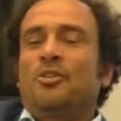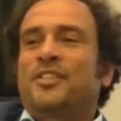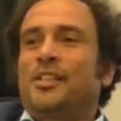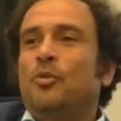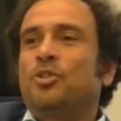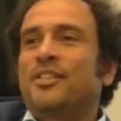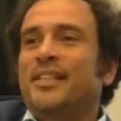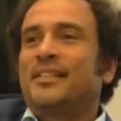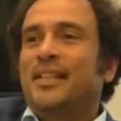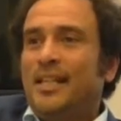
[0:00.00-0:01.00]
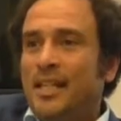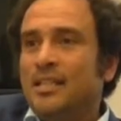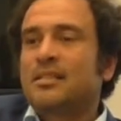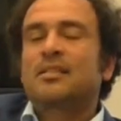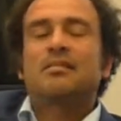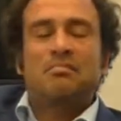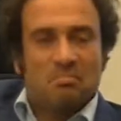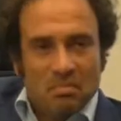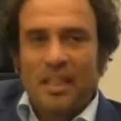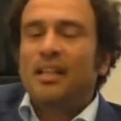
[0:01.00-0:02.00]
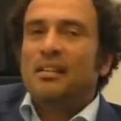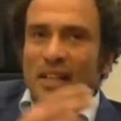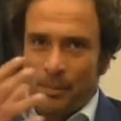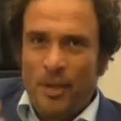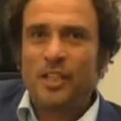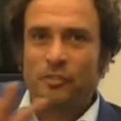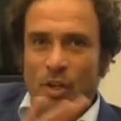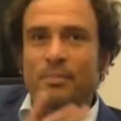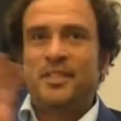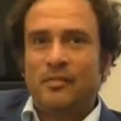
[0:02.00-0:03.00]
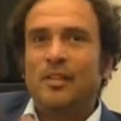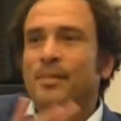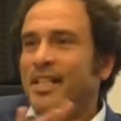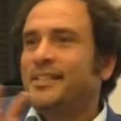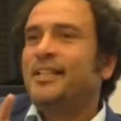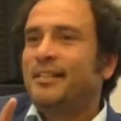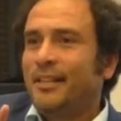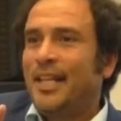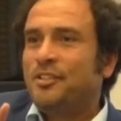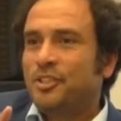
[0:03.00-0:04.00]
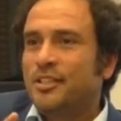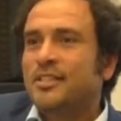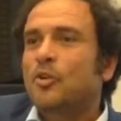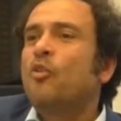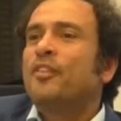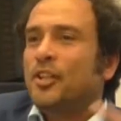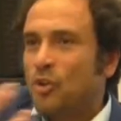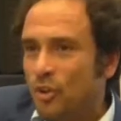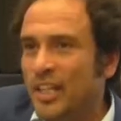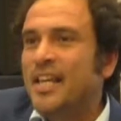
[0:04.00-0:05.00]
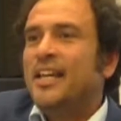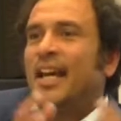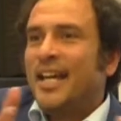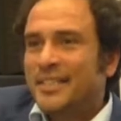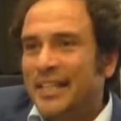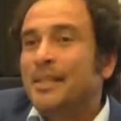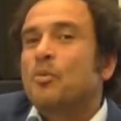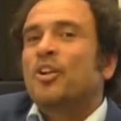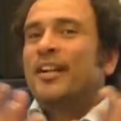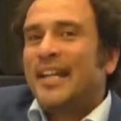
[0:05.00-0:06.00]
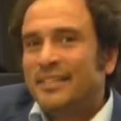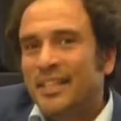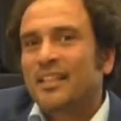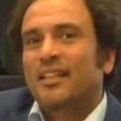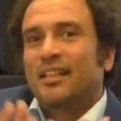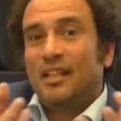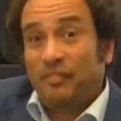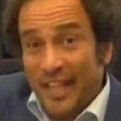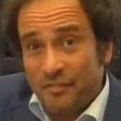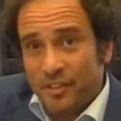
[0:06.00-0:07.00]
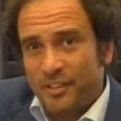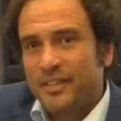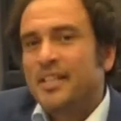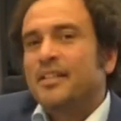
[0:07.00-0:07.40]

constitution that is, apart from civil-military relations, overall has a democratic flavor,